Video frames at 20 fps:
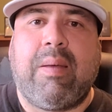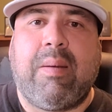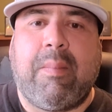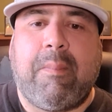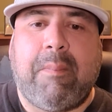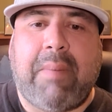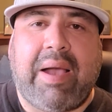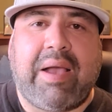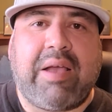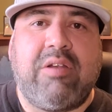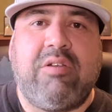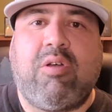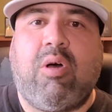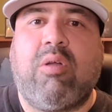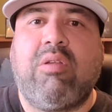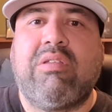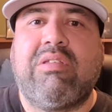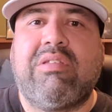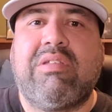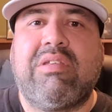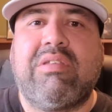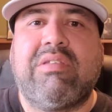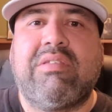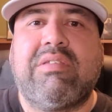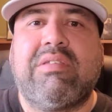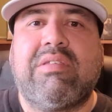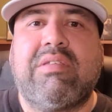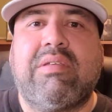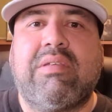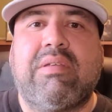my
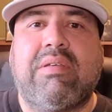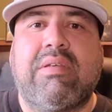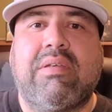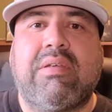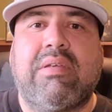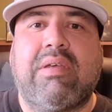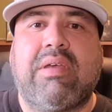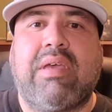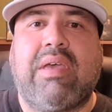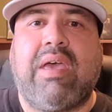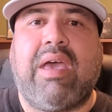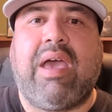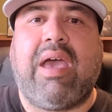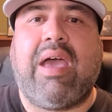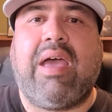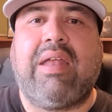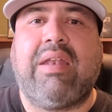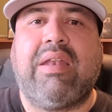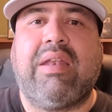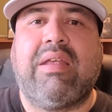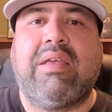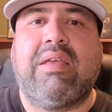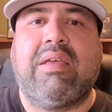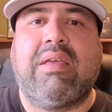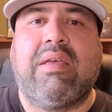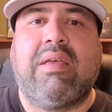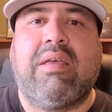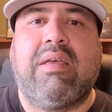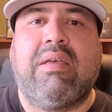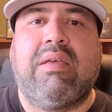condolences, and
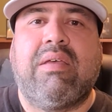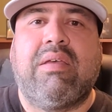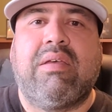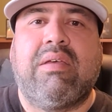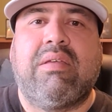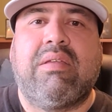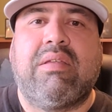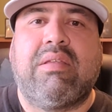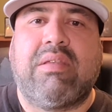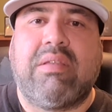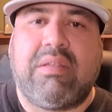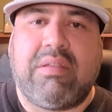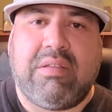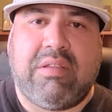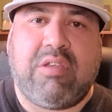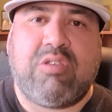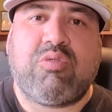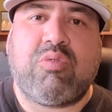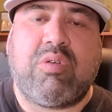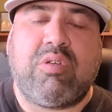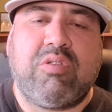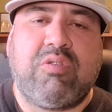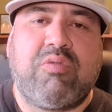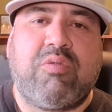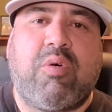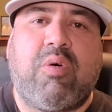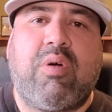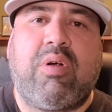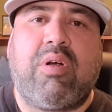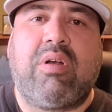this one's
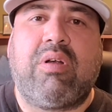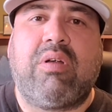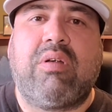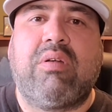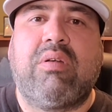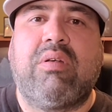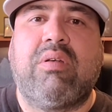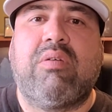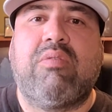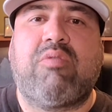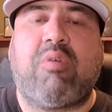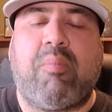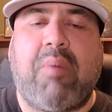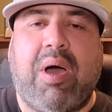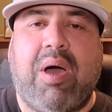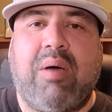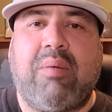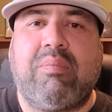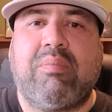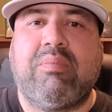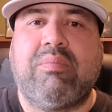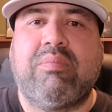for mom.